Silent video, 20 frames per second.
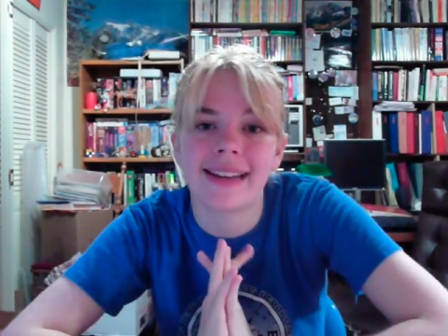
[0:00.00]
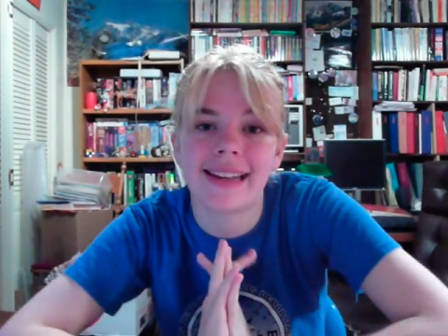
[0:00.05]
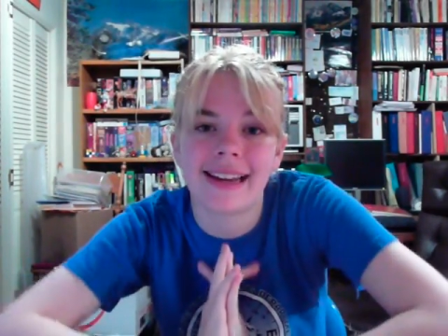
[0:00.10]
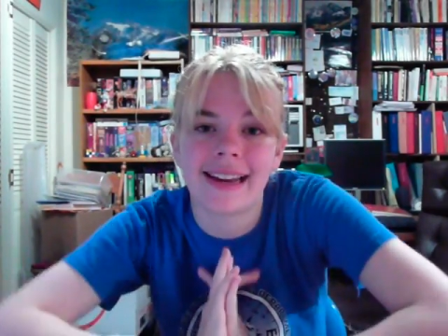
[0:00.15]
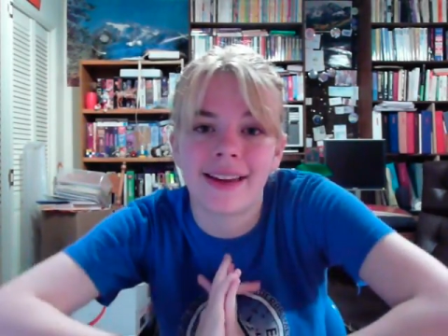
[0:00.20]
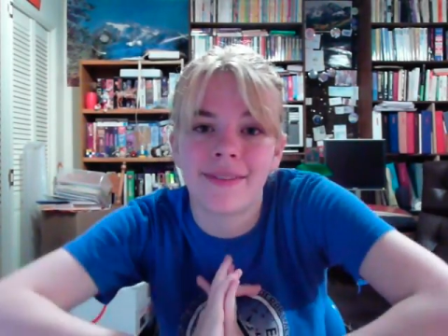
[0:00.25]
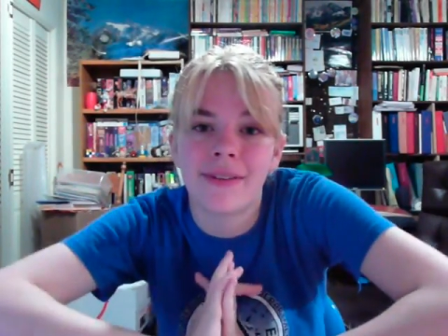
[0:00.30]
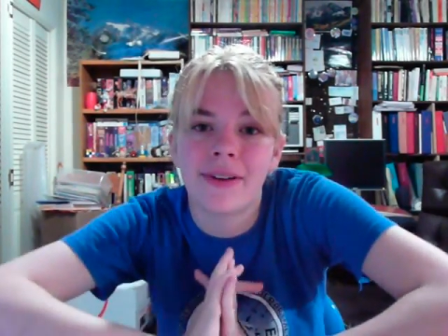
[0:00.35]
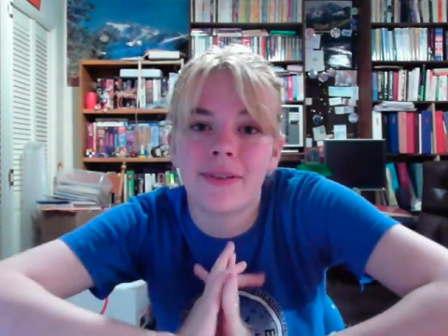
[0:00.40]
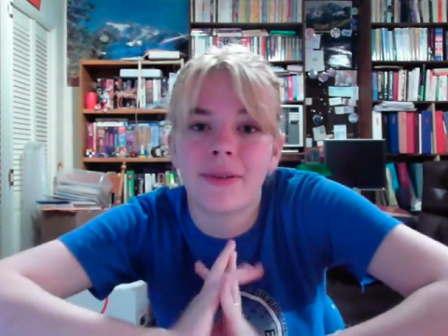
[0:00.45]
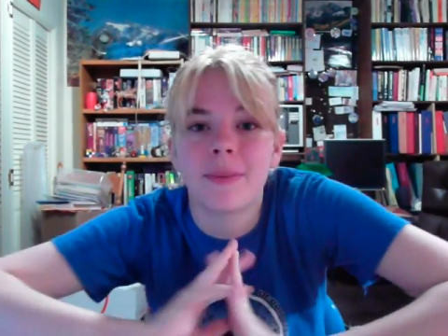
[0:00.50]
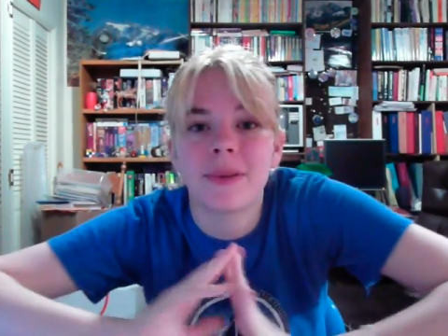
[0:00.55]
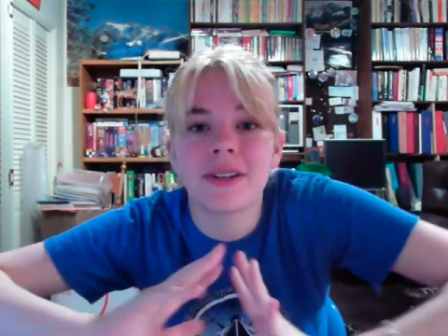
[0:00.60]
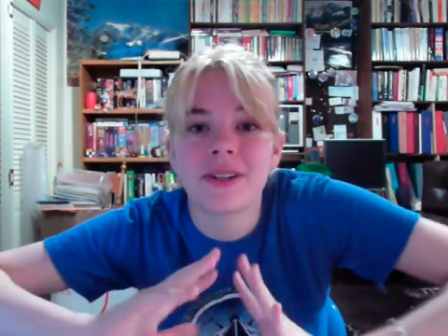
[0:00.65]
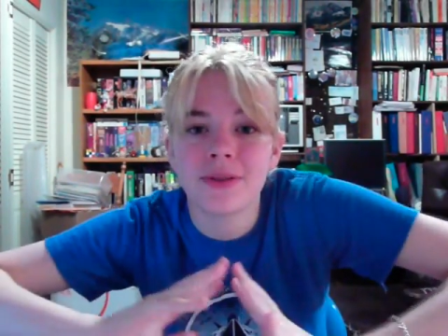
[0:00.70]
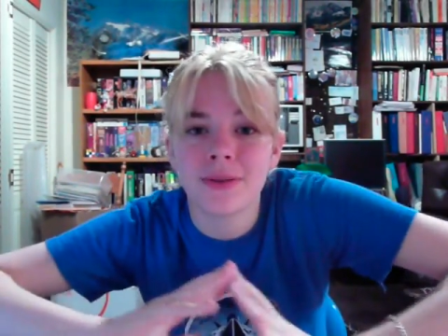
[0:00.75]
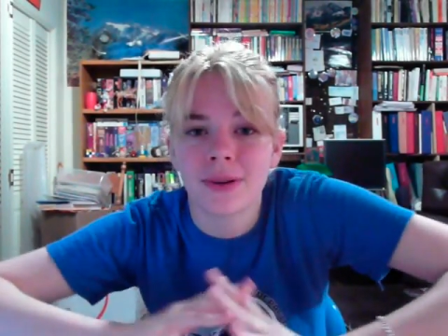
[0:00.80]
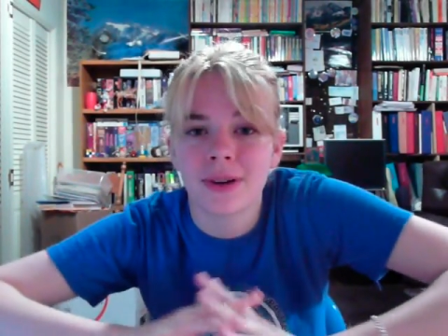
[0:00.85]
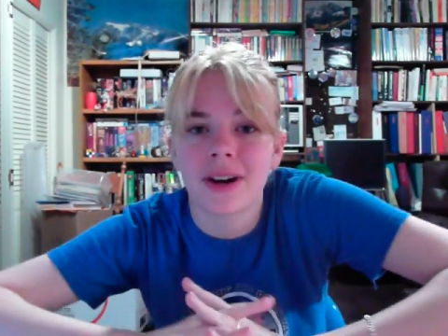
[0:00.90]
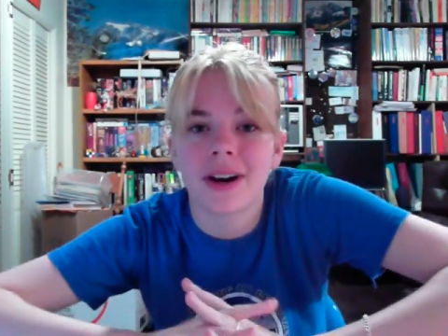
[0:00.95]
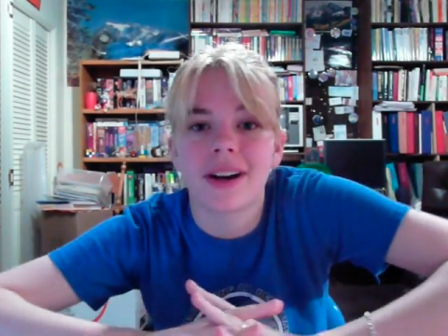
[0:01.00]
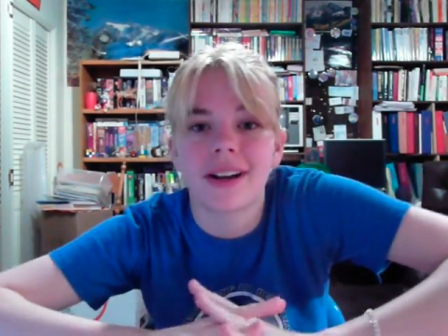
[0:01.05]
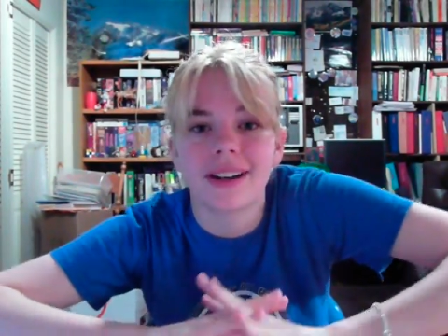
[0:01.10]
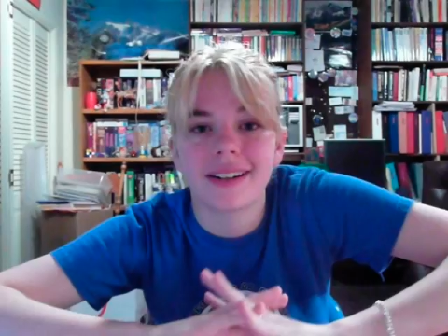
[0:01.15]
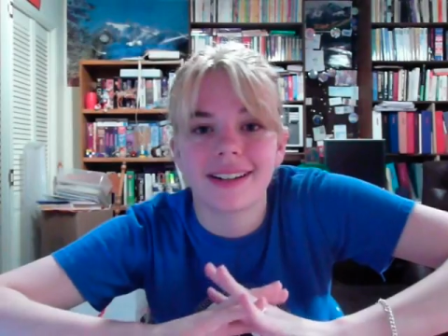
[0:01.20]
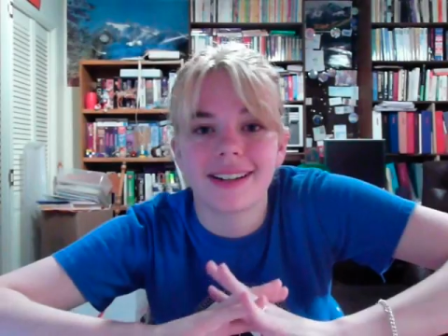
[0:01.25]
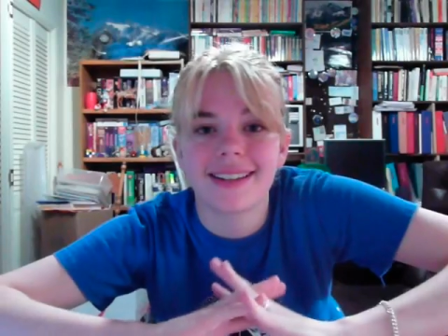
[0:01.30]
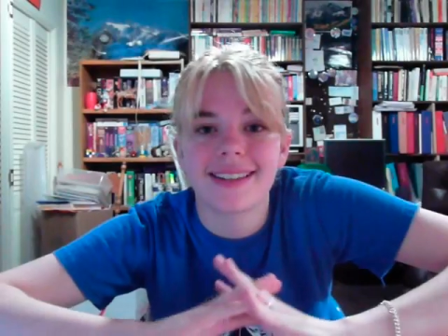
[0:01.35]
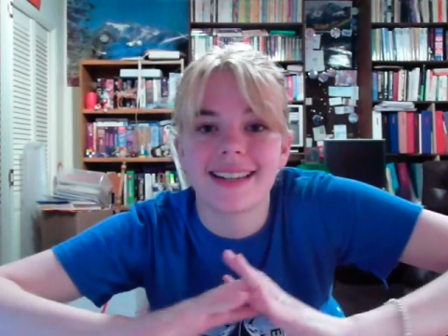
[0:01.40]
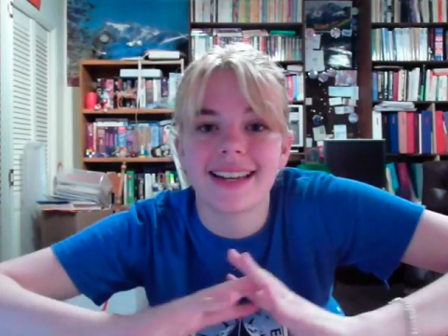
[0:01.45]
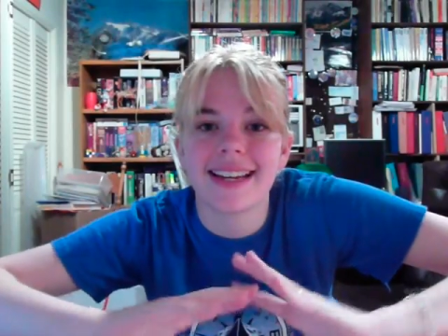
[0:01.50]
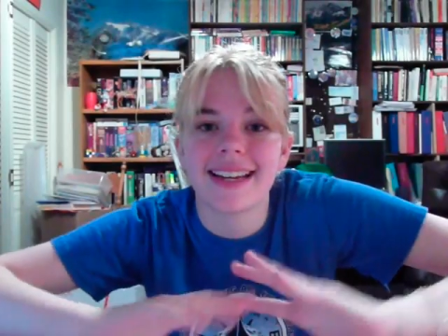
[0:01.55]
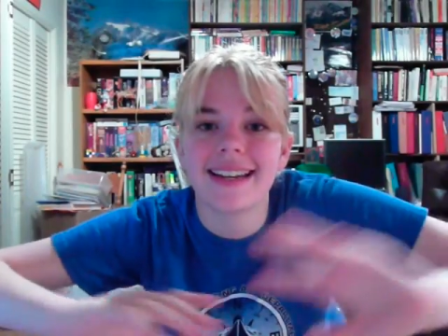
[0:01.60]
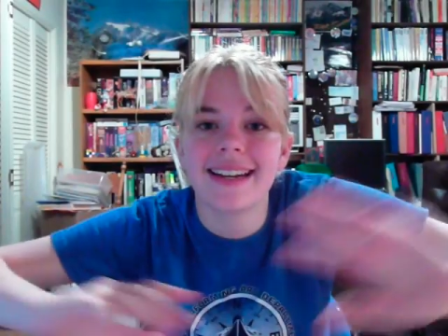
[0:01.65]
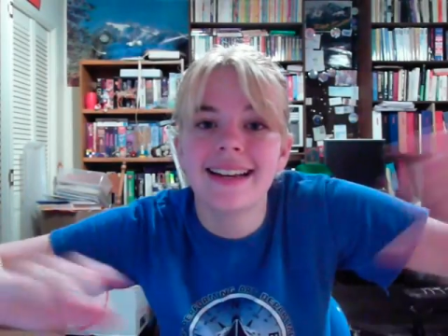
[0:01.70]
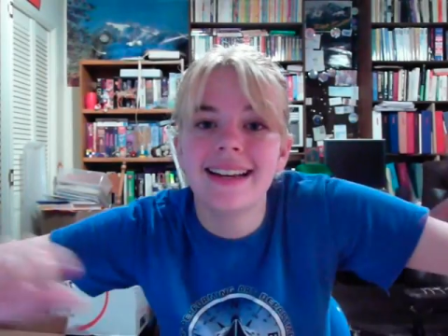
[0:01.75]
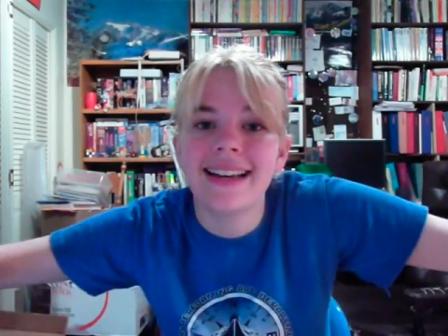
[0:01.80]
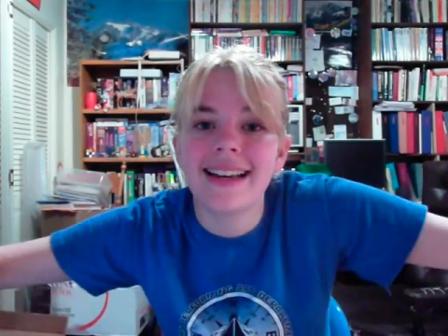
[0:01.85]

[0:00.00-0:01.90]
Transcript: and I've never been to a con out of state,